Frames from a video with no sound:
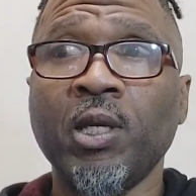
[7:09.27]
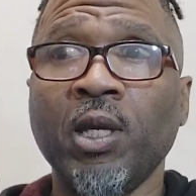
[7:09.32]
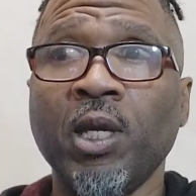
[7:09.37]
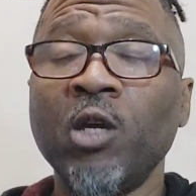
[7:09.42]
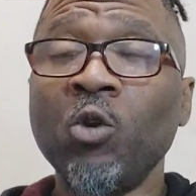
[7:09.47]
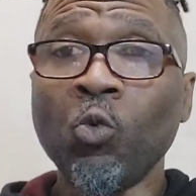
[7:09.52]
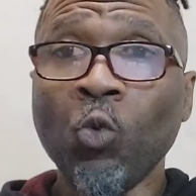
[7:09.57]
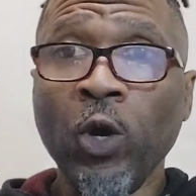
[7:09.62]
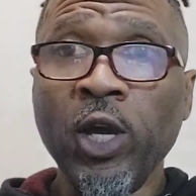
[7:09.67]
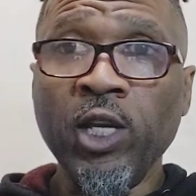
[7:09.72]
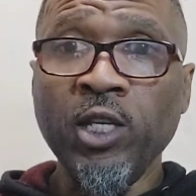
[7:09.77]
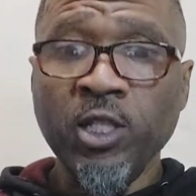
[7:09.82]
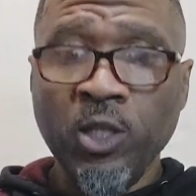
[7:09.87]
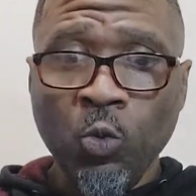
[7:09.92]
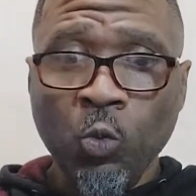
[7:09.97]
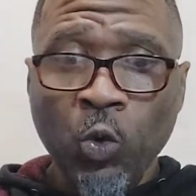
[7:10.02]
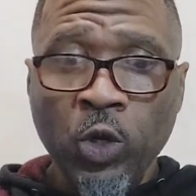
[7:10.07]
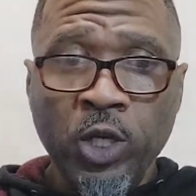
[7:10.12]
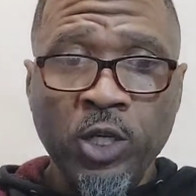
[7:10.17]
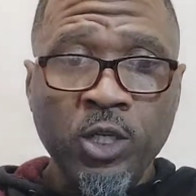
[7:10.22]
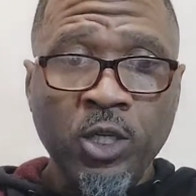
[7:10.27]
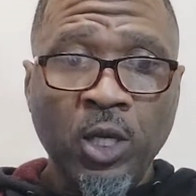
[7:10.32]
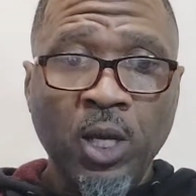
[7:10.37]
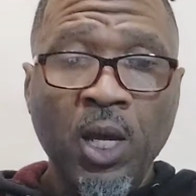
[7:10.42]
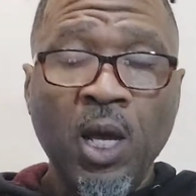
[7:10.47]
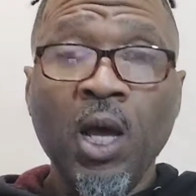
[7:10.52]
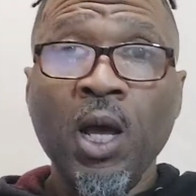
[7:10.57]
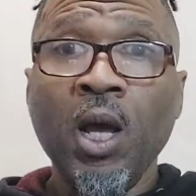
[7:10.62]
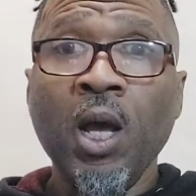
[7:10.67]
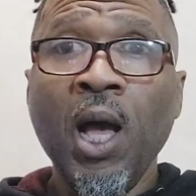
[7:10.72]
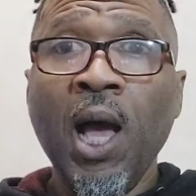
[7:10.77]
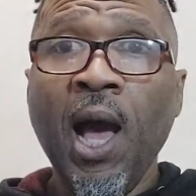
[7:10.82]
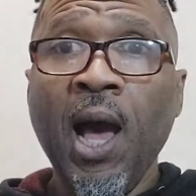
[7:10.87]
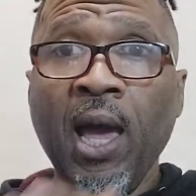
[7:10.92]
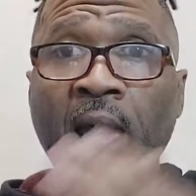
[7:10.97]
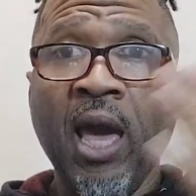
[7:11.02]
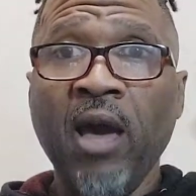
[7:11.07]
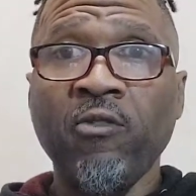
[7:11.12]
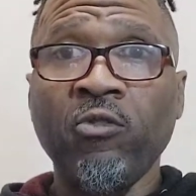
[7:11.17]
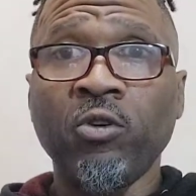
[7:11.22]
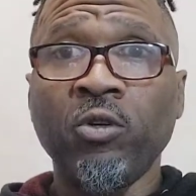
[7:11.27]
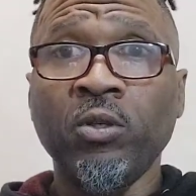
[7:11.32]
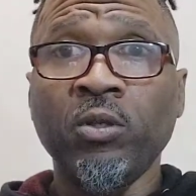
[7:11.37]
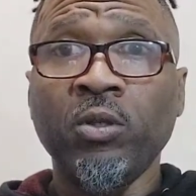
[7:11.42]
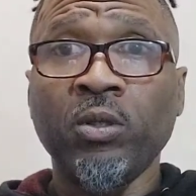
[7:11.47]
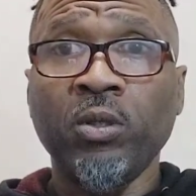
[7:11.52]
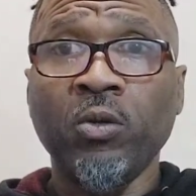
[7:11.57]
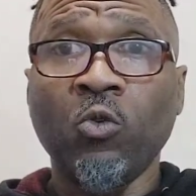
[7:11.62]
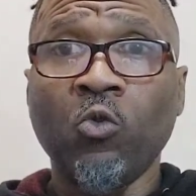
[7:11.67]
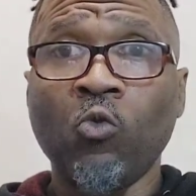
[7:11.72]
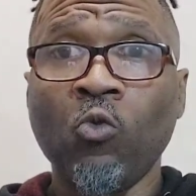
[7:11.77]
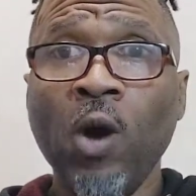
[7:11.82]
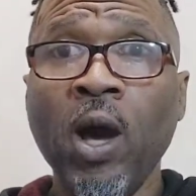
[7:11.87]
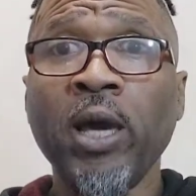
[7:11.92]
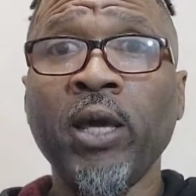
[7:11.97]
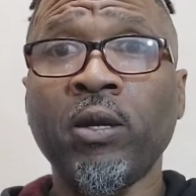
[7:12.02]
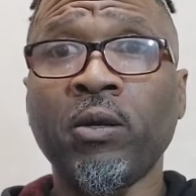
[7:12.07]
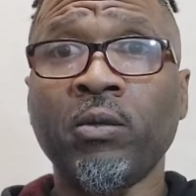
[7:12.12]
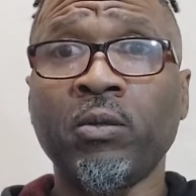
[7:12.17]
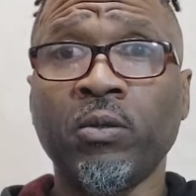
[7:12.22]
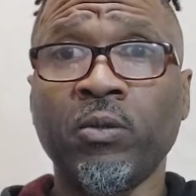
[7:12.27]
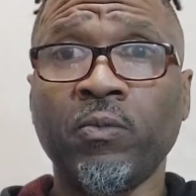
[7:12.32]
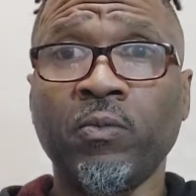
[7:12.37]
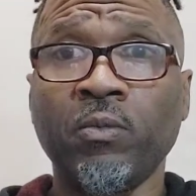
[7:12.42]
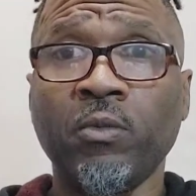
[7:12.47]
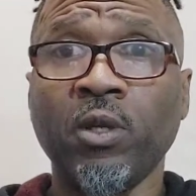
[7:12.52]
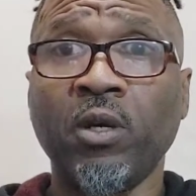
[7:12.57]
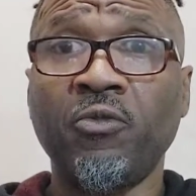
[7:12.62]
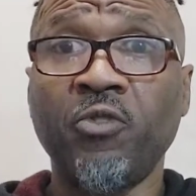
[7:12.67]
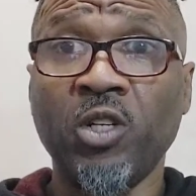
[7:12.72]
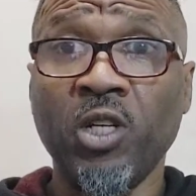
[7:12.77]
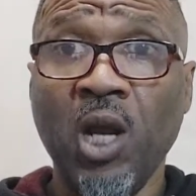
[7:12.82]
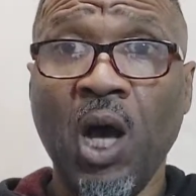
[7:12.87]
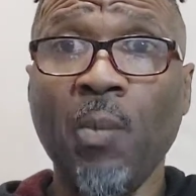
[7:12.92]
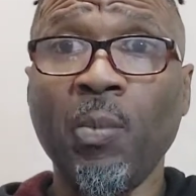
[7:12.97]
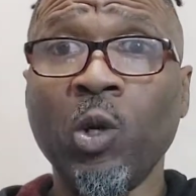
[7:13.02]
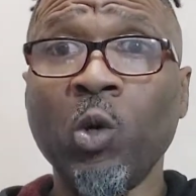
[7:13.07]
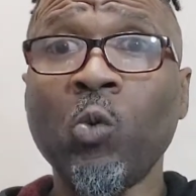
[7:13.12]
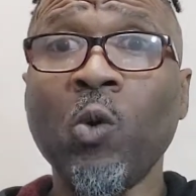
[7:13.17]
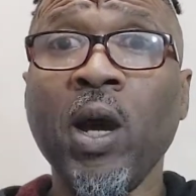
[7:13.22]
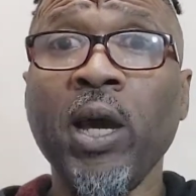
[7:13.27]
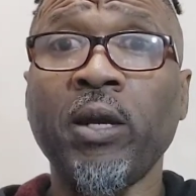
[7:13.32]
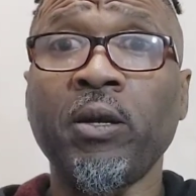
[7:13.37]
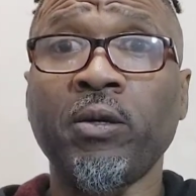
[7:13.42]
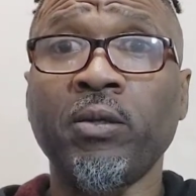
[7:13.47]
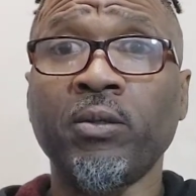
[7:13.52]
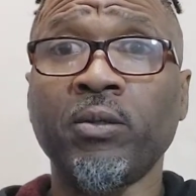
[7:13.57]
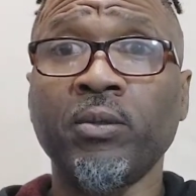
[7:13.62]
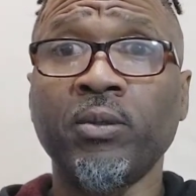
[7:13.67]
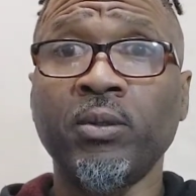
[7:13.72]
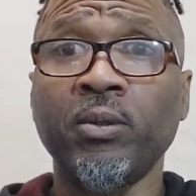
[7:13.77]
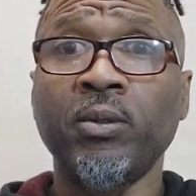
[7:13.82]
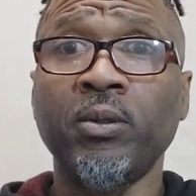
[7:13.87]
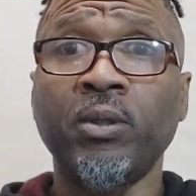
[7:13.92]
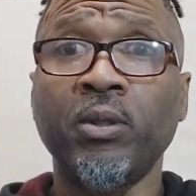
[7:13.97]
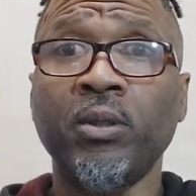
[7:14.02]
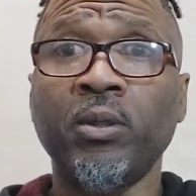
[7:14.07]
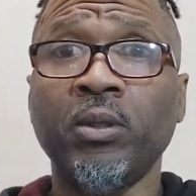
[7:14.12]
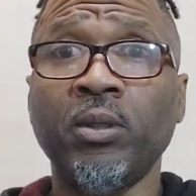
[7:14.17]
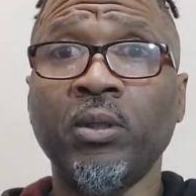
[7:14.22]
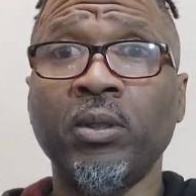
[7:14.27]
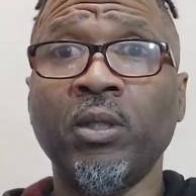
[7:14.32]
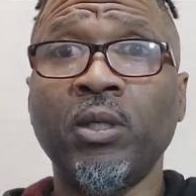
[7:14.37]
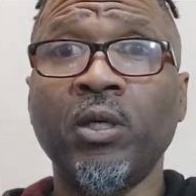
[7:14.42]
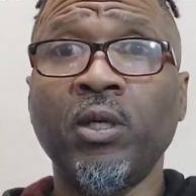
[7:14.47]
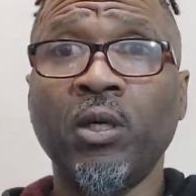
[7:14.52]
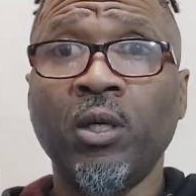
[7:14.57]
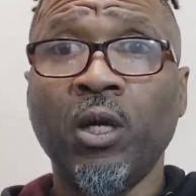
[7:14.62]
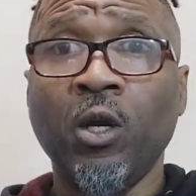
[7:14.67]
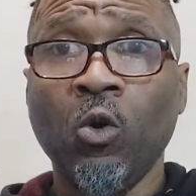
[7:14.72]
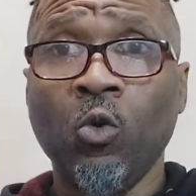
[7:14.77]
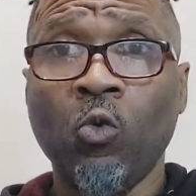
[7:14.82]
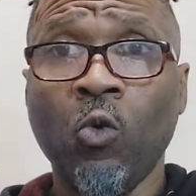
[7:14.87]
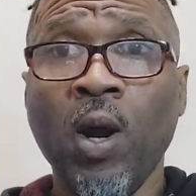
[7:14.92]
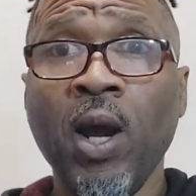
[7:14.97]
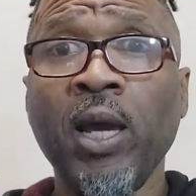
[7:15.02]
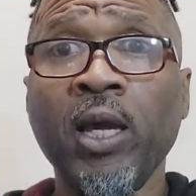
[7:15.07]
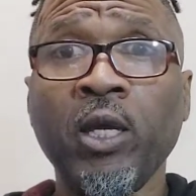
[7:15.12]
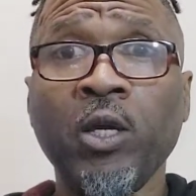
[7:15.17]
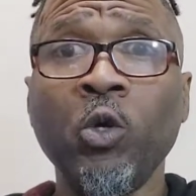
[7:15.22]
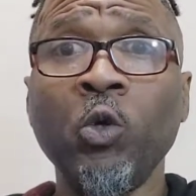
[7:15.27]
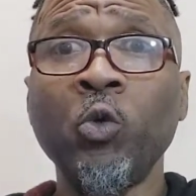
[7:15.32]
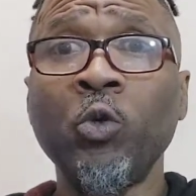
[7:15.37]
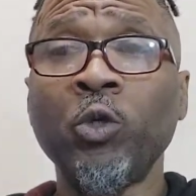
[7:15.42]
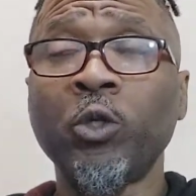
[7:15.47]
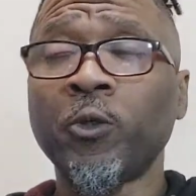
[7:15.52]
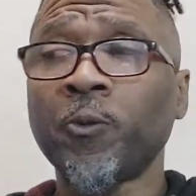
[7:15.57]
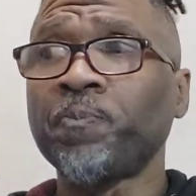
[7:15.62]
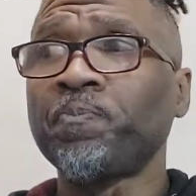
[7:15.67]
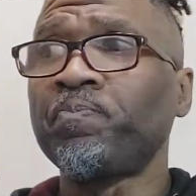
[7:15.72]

In ways in which I have a writer, a phenomenal writer, Ryan Coogler.